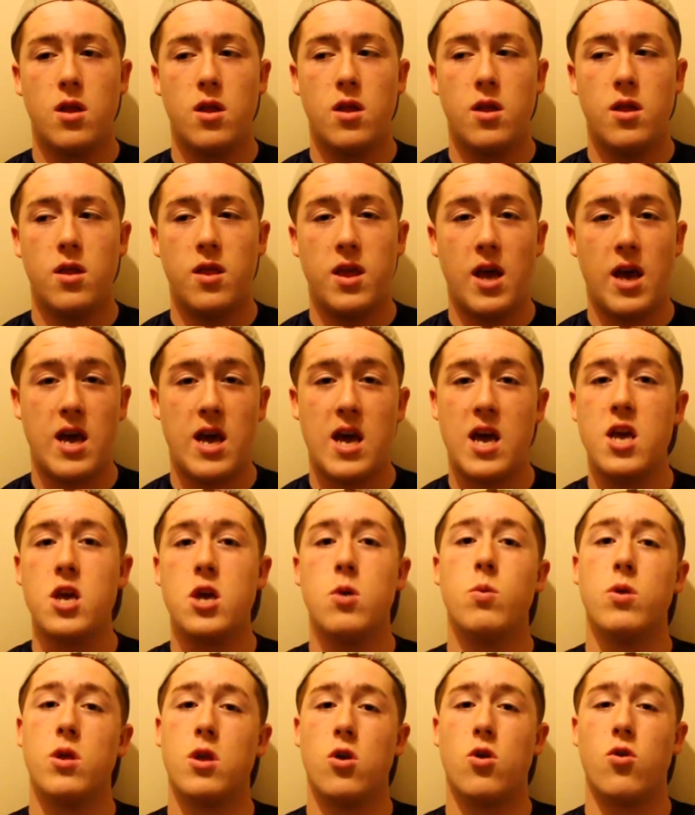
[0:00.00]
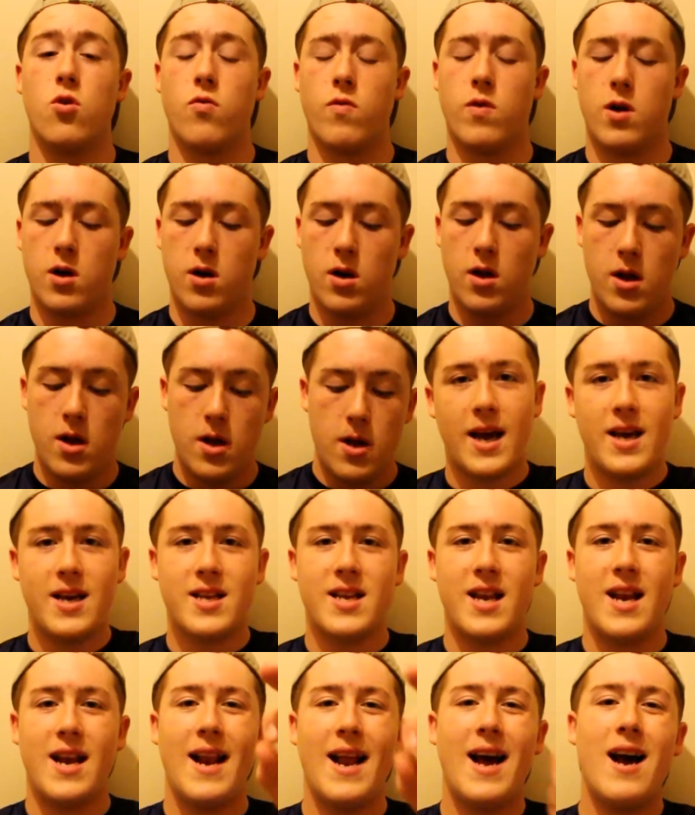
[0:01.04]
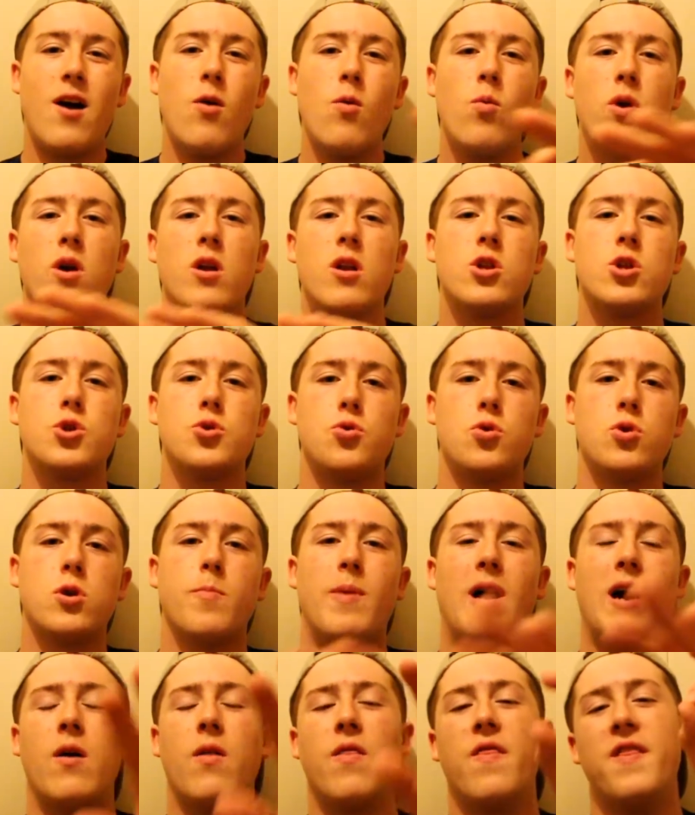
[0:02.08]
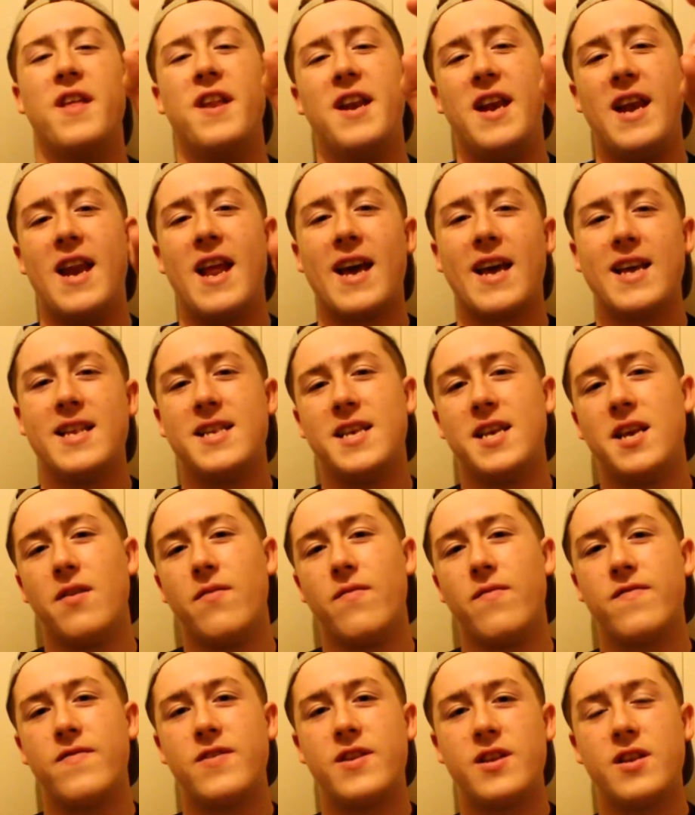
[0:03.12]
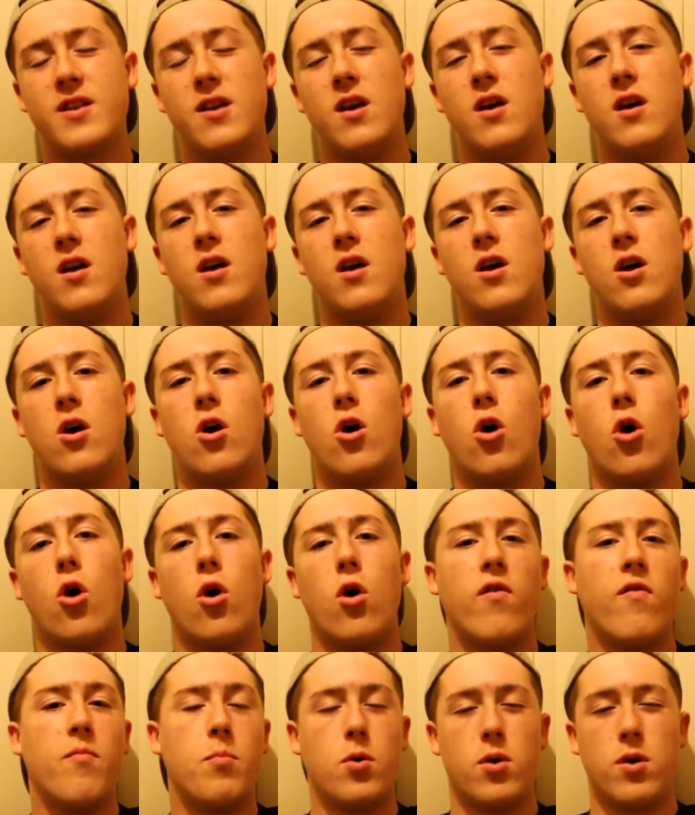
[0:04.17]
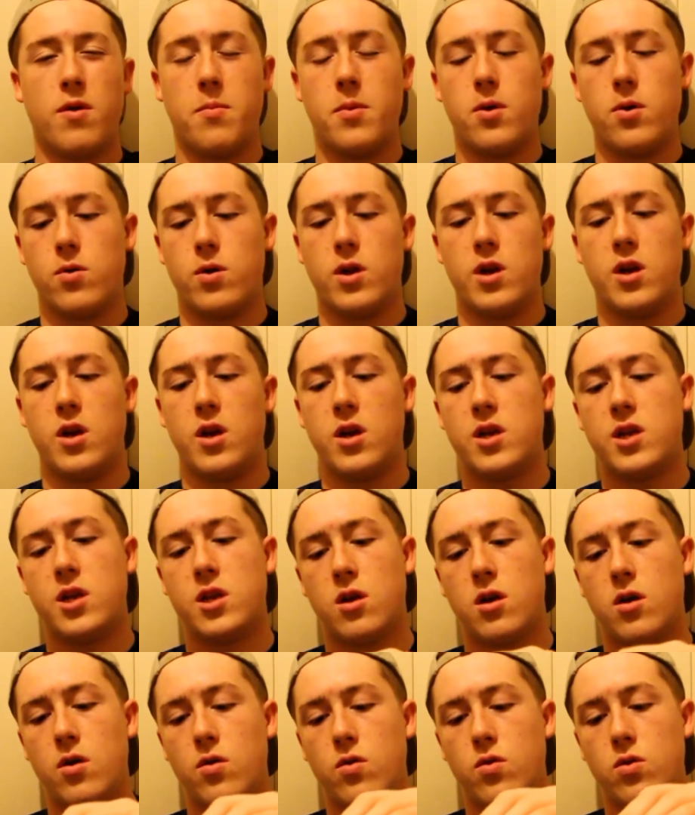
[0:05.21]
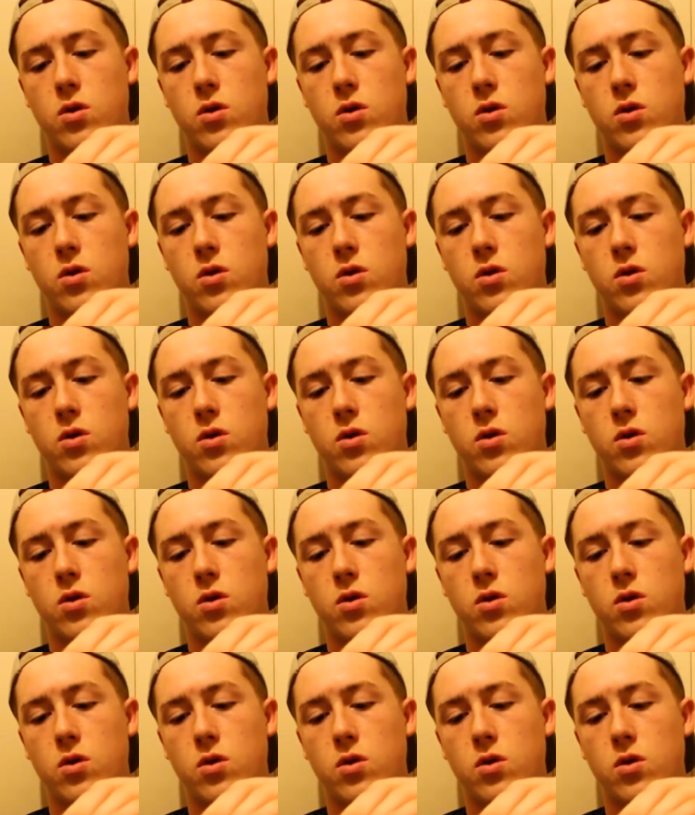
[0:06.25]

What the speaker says: they hit you in the long run. Okay, so now we're going to talk about the negatives of bodybuilding. So